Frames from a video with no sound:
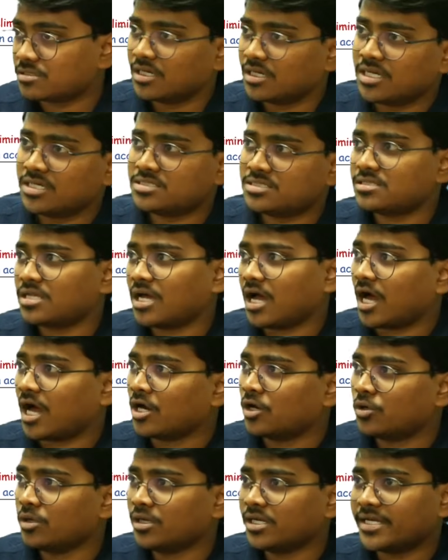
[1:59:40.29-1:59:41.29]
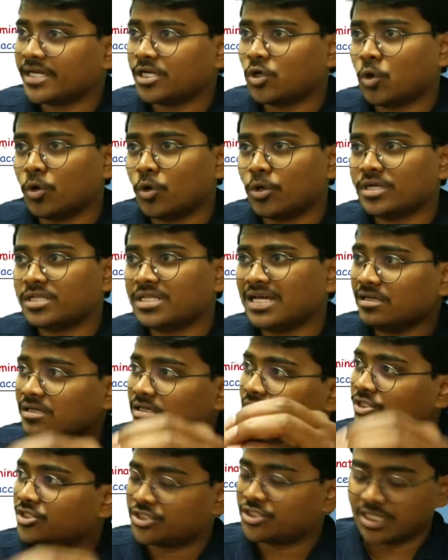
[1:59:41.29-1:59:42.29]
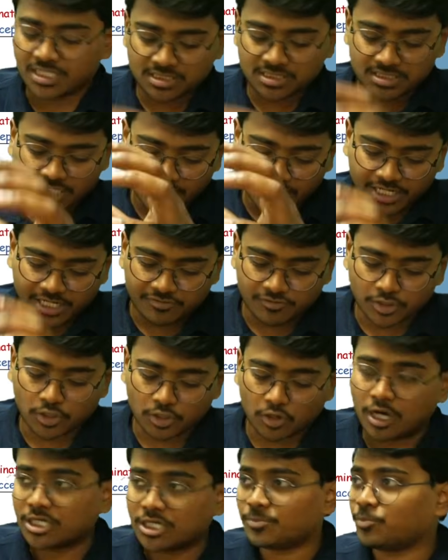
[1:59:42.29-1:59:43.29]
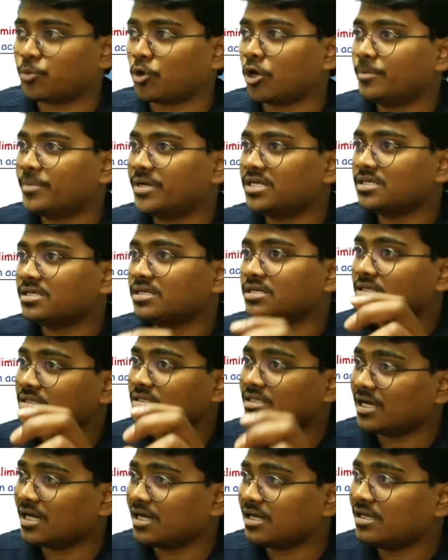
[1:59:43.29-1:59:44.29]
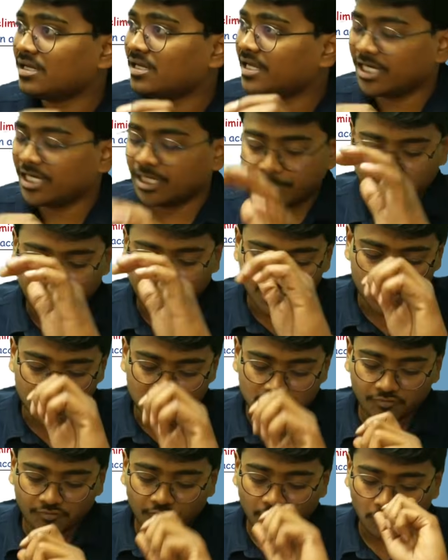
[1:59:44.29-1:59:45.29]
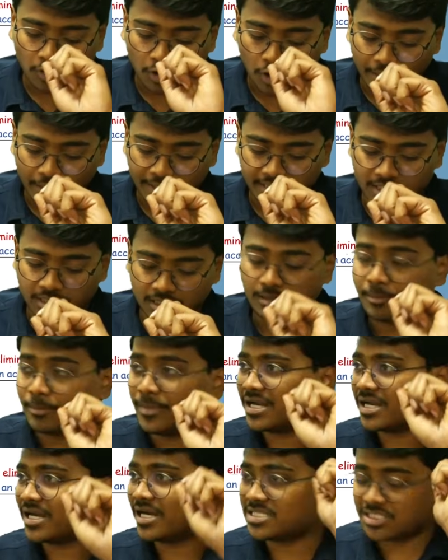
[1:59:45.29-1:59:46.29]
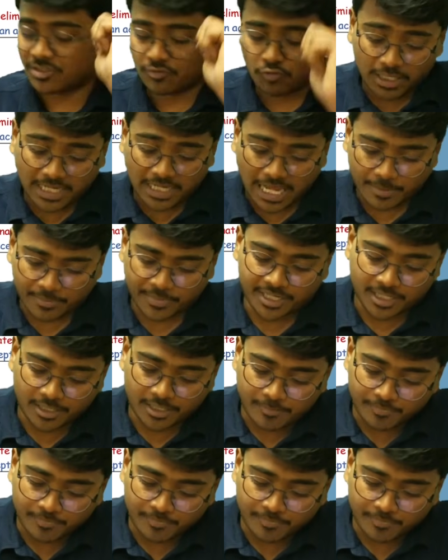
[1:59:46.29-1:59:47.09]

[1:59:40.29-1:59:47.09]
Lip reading: His uncle can hold the shares, it will not prohibit the independence of auditor. But let's see what happened.